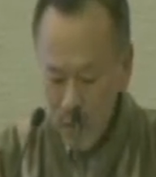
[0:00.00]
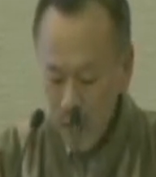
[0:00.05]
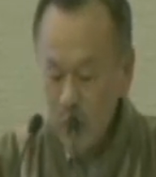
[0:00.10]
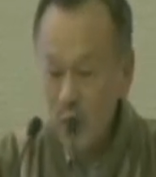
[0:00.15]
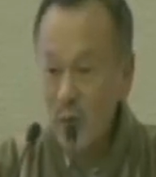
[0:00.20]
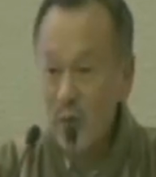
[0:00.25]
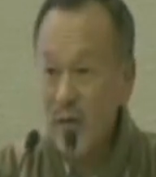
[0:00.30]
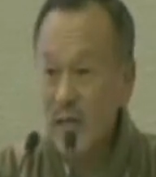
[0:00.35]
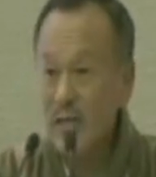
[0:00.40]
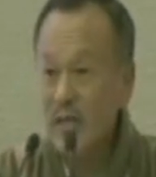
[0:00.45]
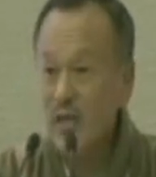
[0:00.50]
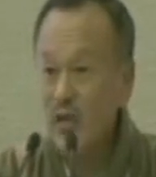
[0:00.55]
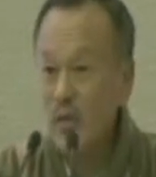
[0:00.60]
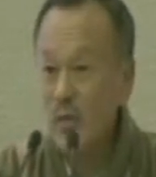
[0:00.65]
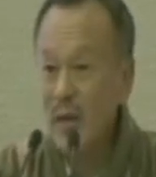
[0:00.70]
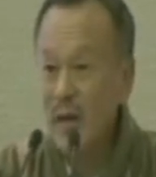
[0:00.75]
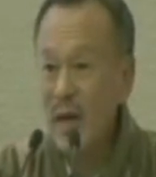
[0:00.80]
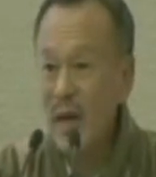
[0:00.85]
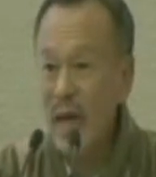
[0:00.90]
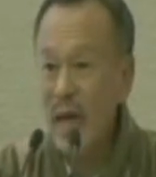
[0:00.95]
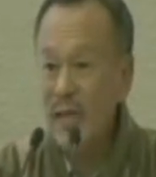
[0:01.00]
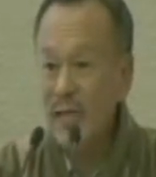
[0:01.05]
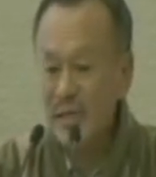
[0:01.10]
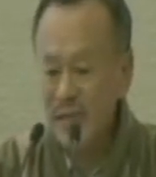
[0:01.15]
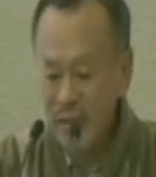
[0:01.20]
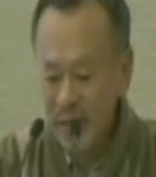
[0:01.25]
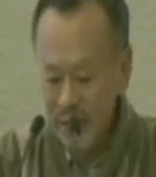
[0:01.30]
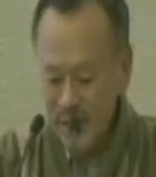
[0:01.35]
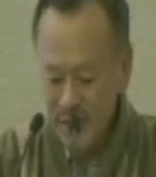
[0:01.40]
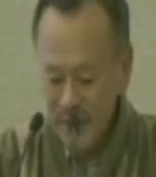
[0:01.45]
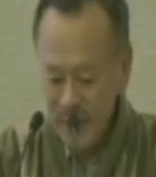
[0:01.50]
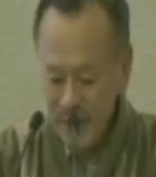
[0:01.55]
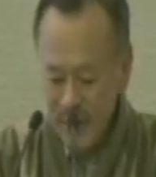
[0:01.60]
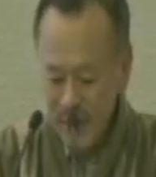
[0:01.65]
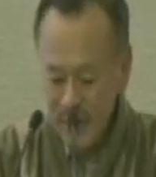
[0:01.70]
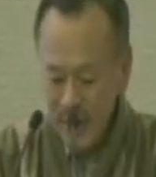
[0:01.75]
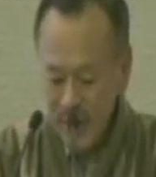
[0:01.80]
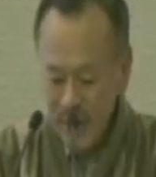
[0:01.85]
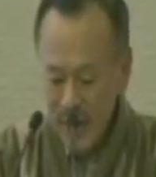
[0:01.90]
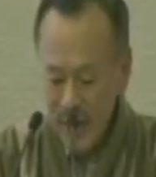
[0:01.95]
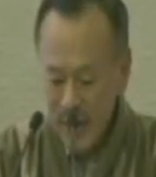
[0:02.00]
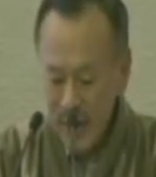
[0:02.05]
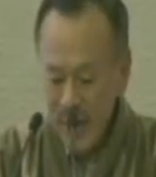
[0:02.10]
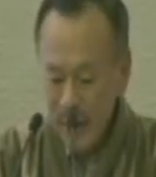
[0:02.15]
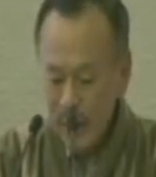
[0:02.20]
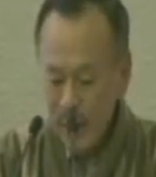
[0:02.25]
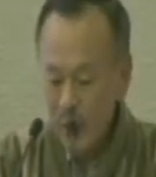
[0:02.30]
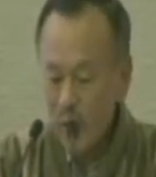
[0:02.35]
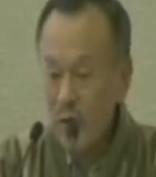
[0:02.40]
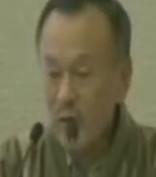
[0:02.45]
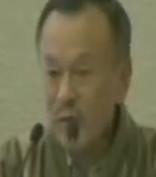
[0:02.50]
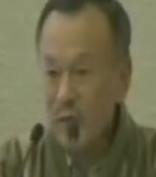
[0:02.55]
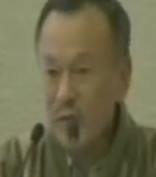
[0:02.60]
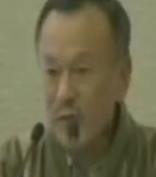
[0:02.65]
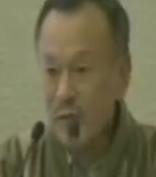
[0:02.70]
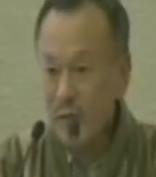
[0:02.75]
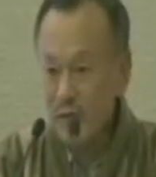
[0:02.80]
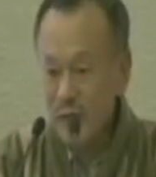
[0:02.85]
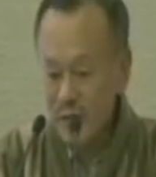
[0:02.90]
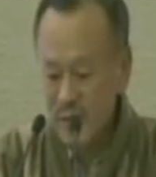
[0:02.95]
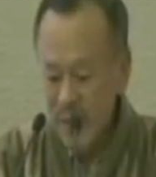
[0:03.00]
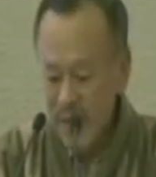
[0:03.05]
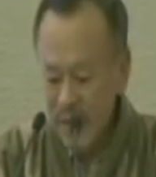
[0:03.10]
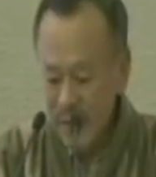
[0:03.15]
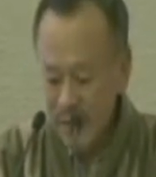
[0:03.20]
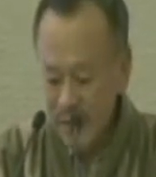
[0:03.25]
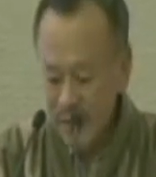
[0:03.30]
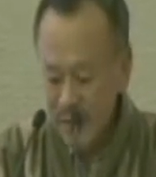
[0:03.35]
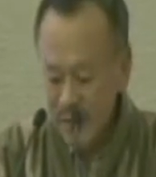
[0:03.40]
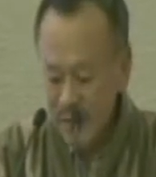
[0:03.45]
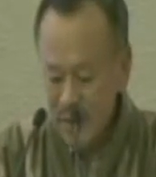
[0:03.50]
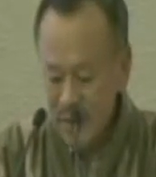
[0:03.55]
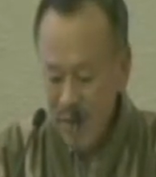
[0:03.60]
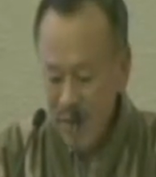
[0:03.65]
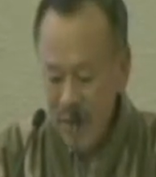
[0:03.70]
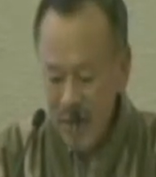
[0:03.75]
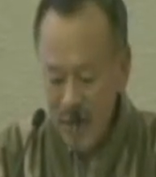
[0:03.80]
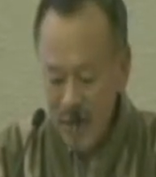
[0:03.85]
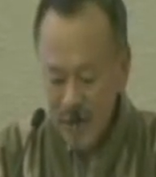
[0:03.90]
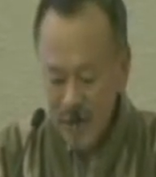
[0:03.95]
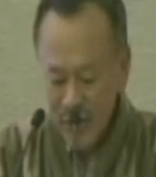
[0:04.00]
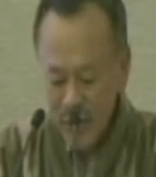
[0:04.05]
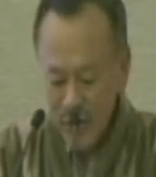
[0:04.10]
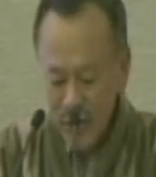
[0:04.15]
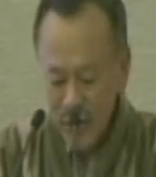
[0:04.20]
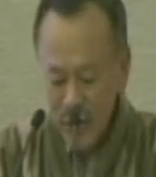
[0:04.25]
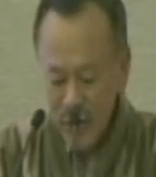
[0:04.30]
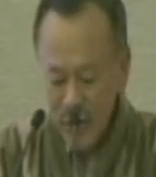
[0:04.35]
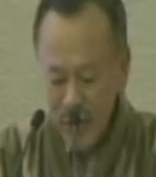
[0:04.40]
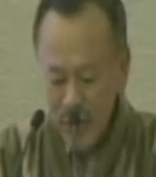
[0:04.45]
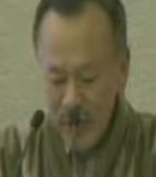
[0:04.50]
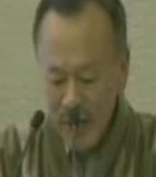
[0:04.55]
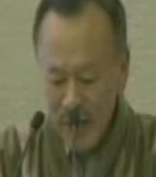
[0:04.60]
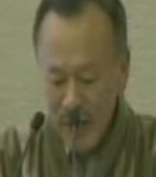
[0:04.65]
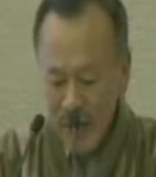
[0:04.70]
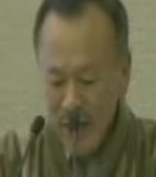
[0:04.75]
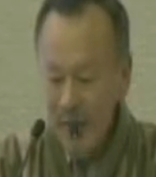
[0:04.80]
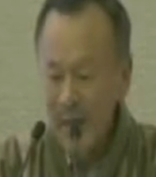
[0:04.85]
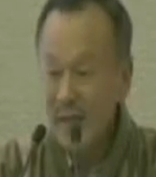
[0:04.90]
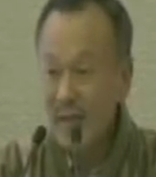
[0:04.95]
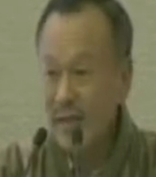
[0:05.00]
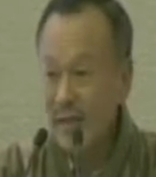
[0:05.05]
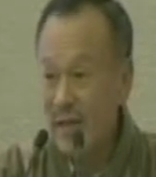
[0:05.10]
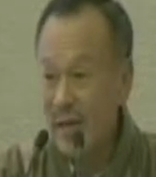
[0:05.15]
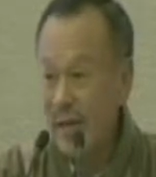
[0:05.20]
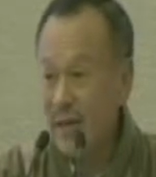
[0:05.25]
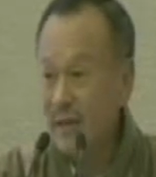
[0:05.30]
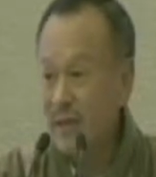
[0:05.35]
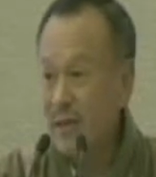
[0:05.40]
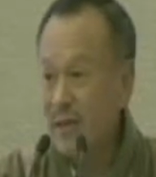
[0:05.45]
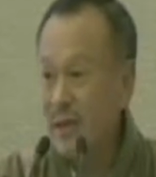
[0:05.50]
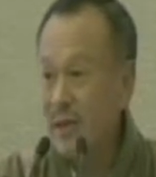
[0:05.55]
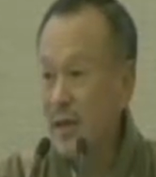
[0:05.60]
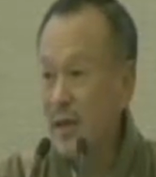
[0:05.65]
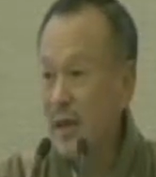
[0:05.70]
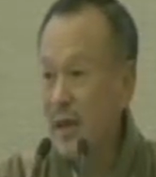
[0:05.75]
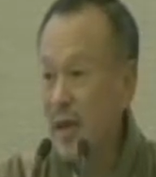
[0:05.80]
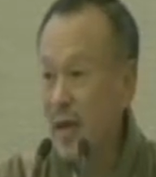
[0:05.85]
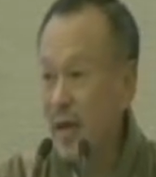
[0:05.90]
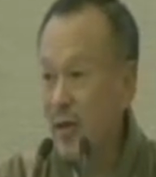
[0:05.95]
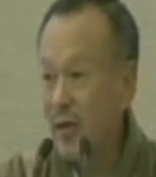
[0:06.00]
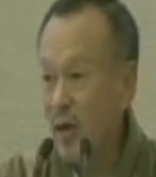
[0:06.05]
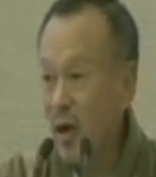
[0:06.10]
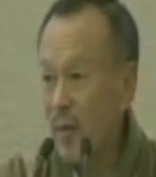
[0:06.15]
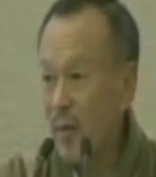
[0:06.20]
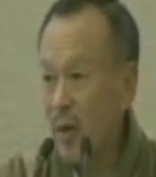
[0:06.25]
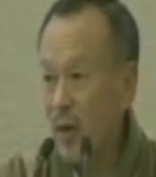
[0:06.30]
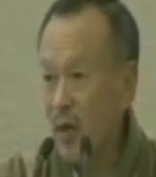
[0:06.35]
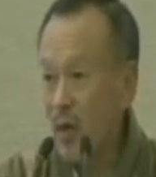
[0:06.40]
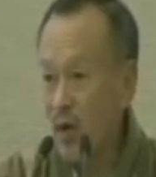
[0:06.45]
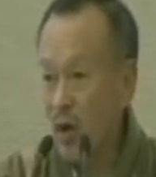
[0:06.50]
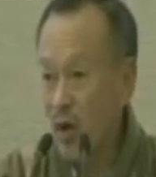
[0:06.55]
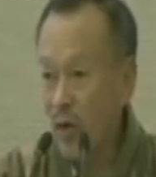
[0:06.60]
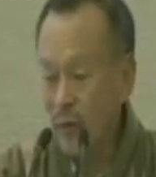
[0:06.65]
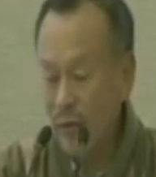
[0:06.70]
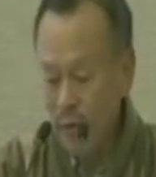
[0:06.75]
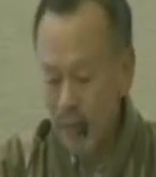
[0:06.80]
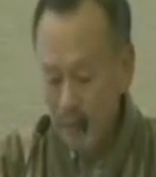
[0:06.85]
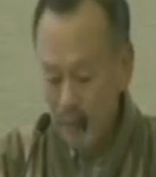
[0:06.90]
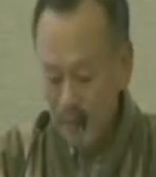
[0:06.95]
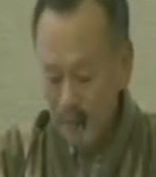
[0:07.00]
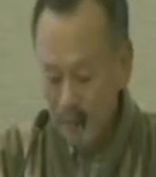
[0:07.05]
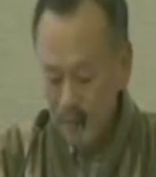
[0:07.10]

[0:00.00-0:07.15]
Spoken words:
to consumer entities, and progress of societies understood to mean just economic growth.